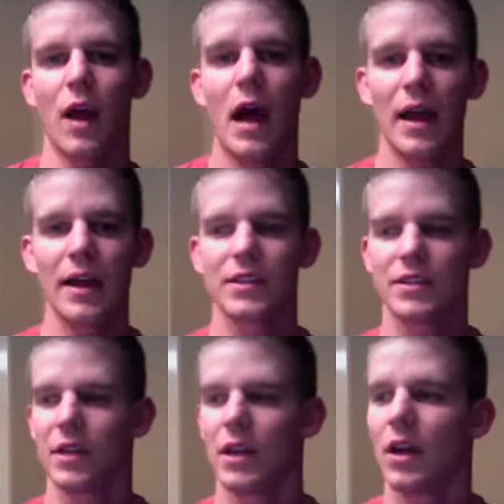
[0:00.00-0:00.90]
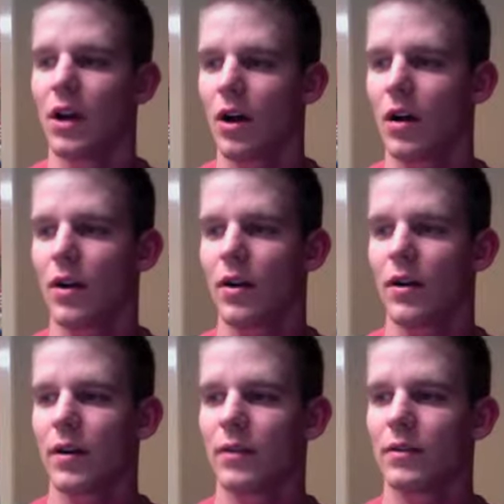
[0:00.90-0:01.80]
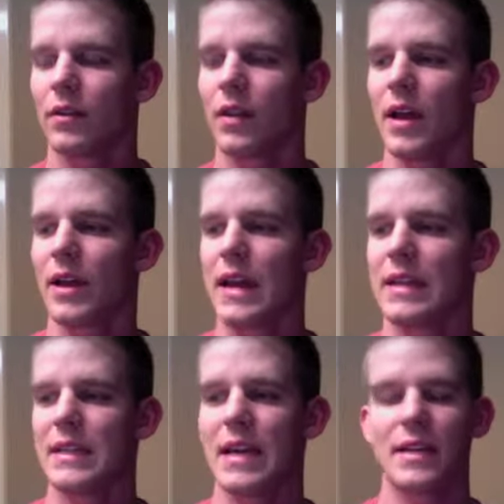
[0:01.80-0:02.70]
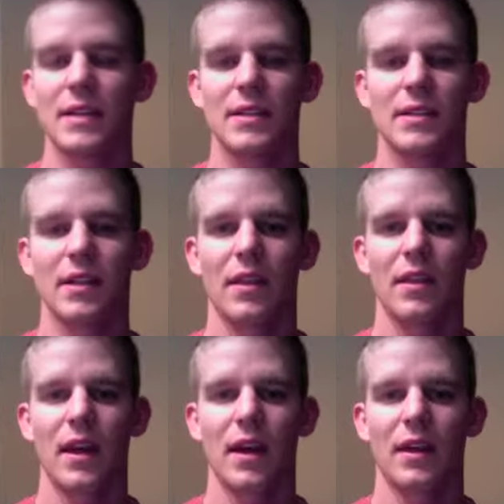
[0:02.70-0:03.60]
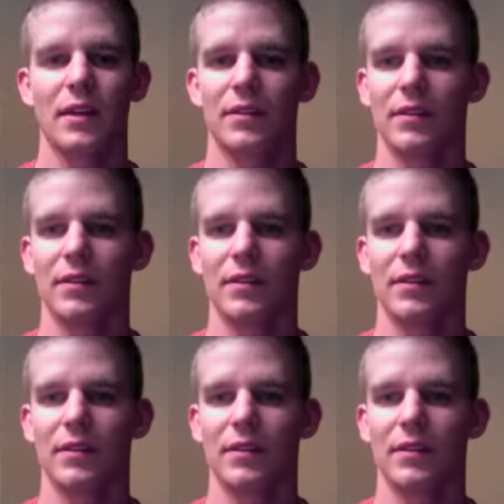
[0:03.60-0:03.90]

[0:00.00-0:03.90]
eyes are like antennas that